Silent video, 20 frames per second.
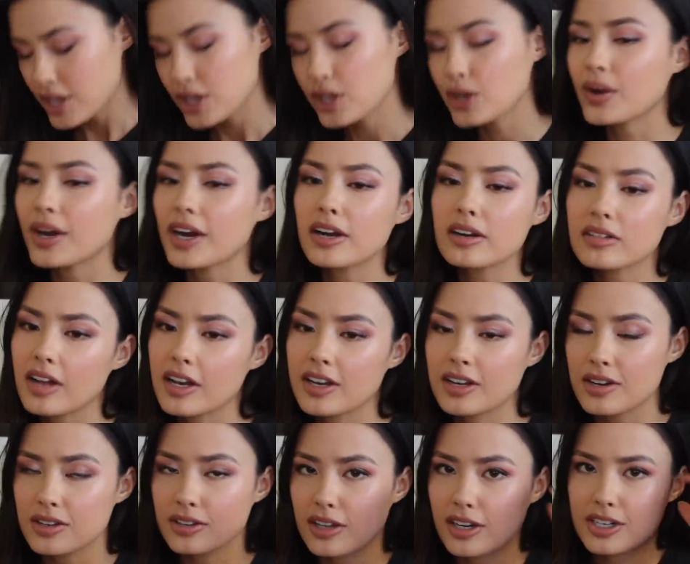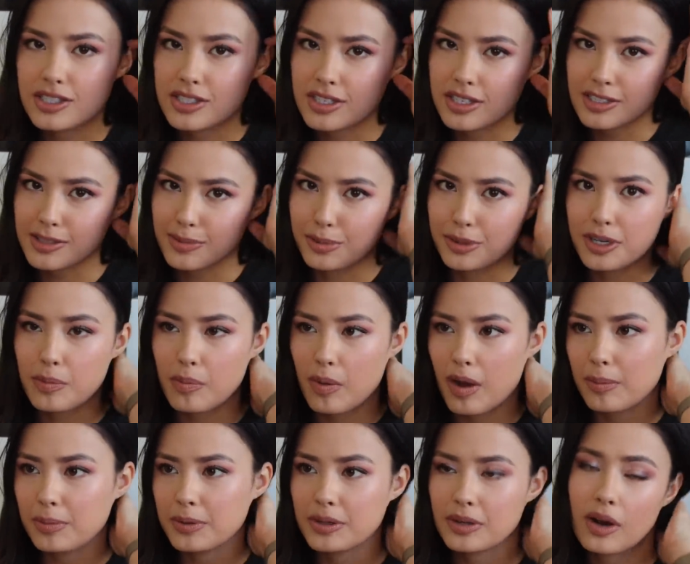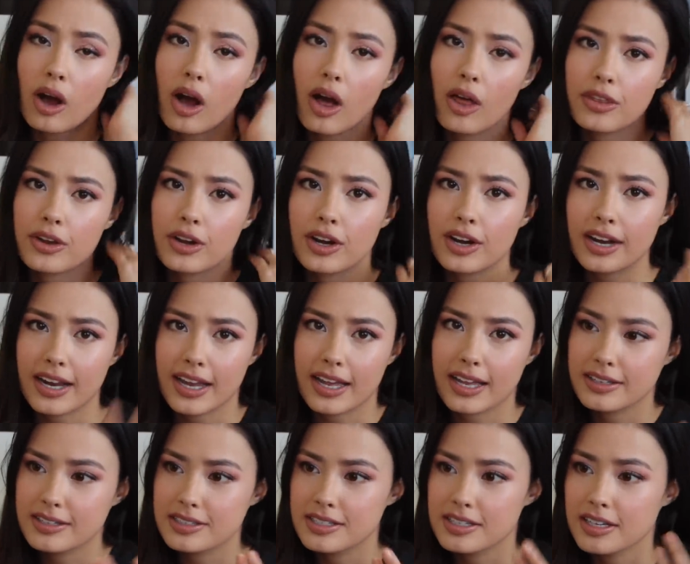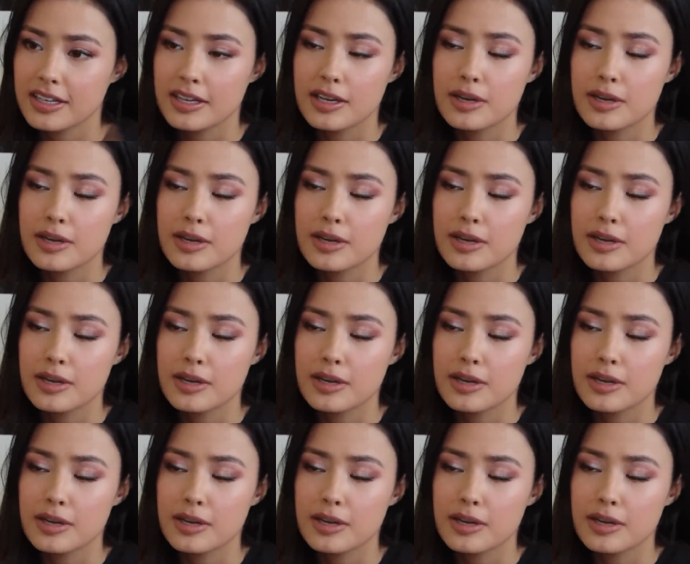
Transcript: you know, Erik Larson is a pretty popular author and